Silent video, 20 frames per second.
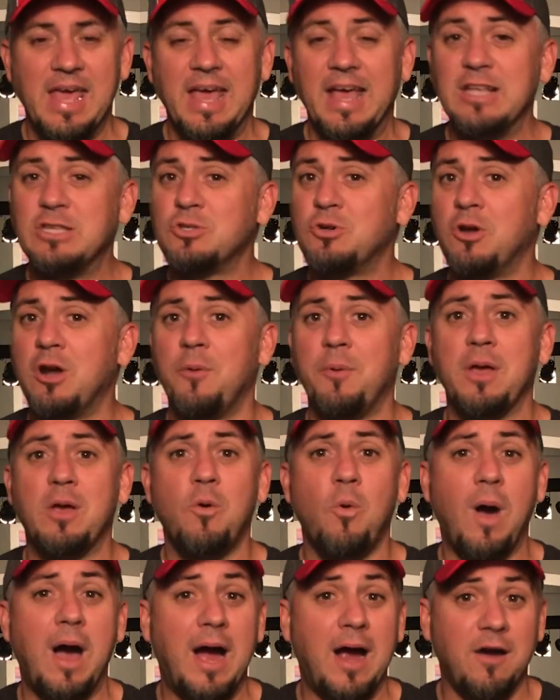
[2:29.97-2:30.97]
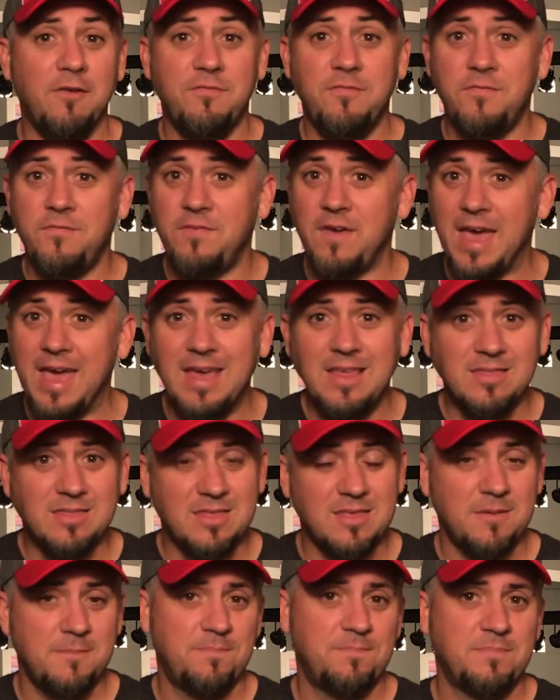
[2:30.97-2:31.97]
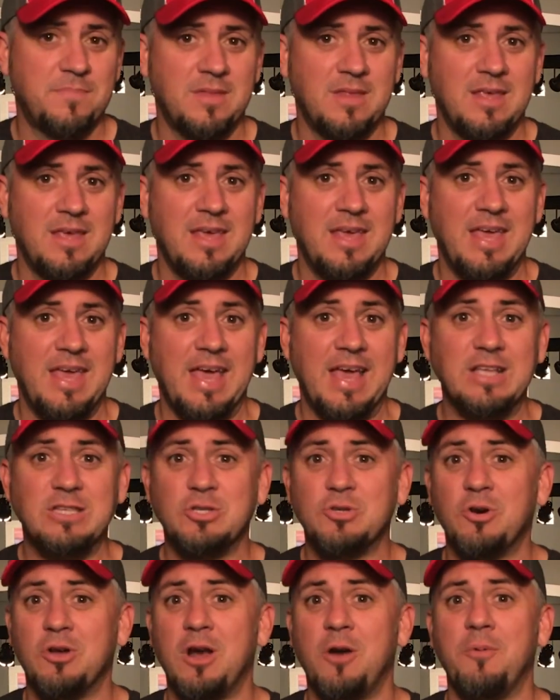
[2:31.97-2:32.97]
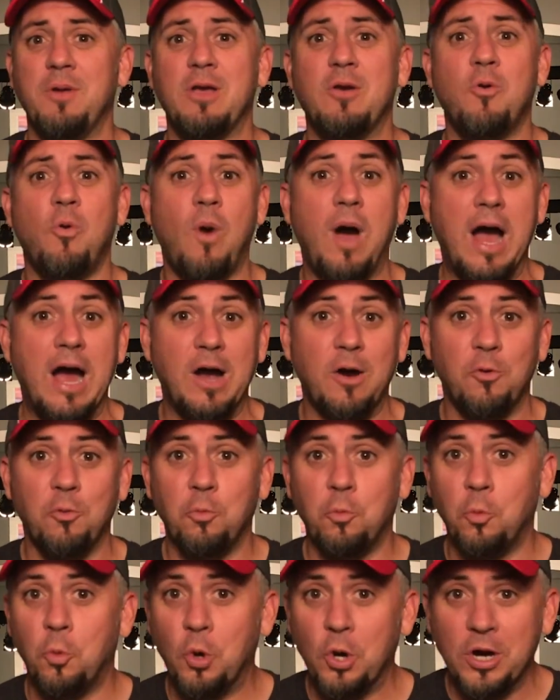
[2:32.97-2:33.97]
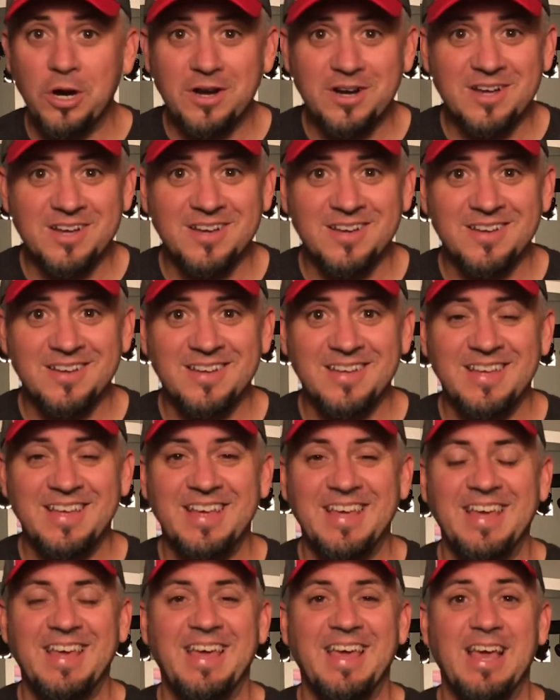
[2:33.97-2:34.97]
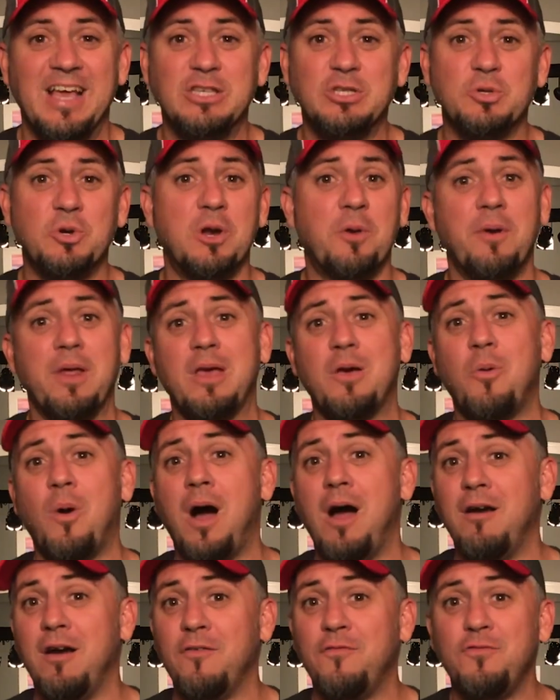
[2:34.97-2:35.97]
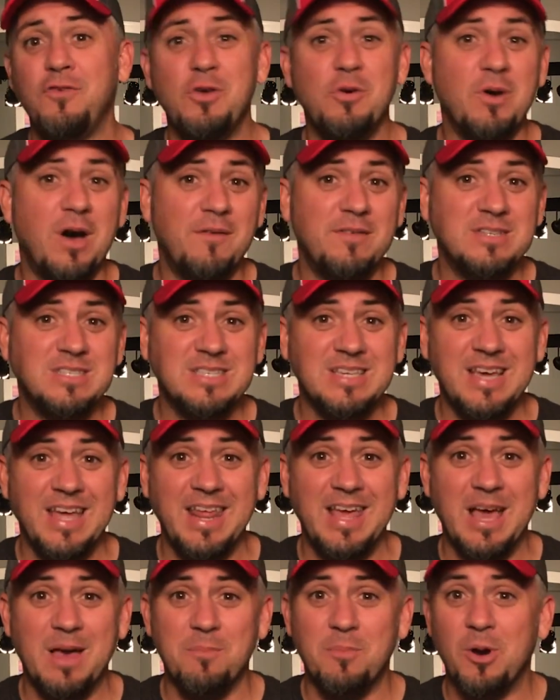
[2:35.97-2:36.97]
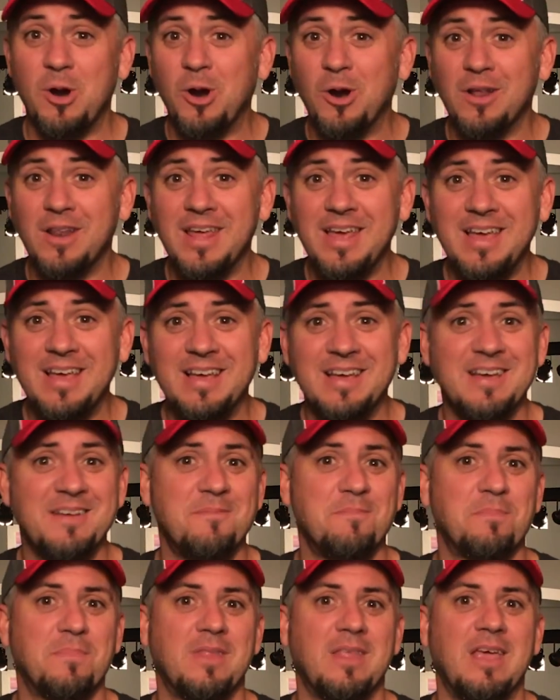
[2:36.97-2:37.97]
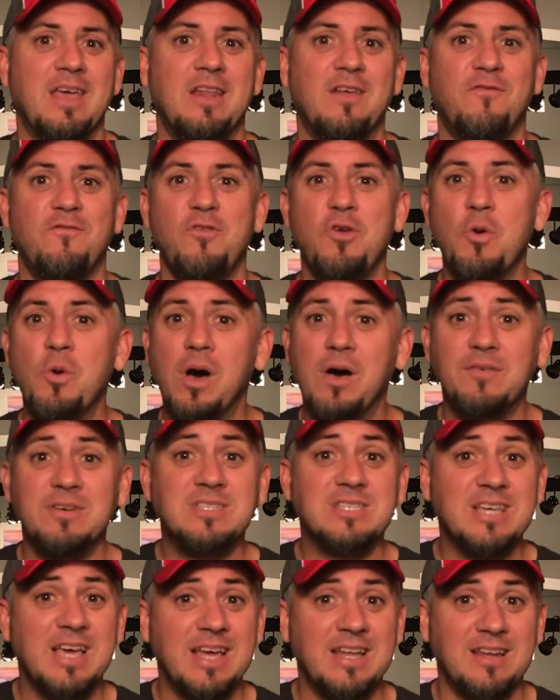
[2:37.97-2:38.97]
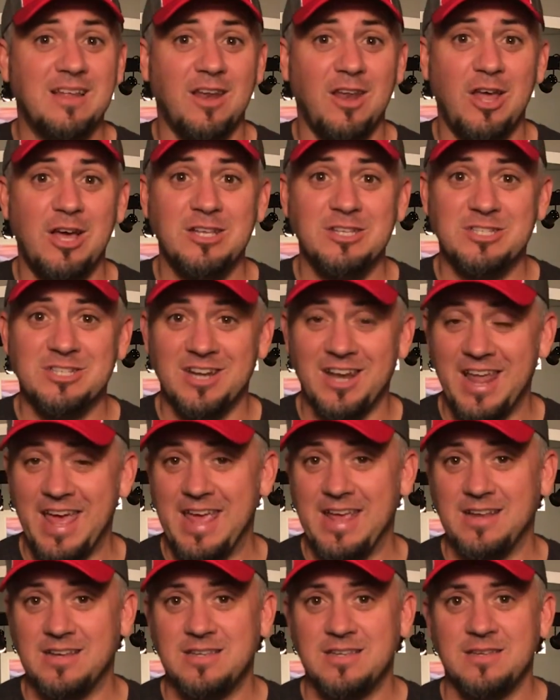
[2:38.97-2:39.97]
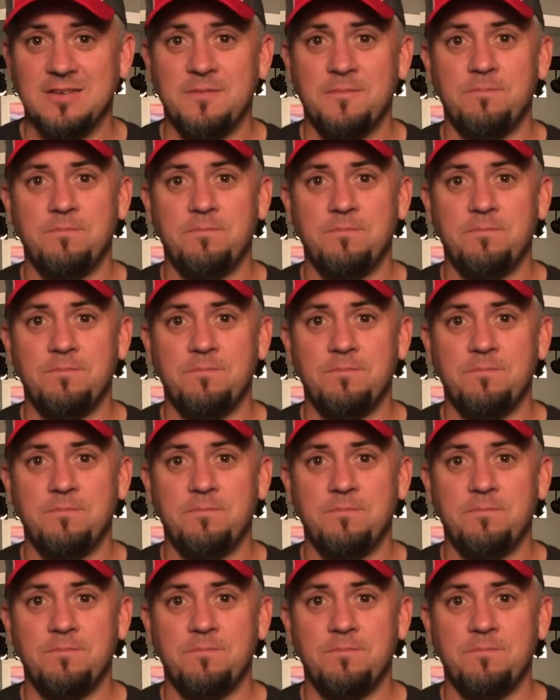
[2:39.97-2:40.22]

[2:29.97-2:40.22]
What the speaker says: It's going to require faith. It's going to require work. It's going to require a few of us getting up early and a few of us getting to lunch late.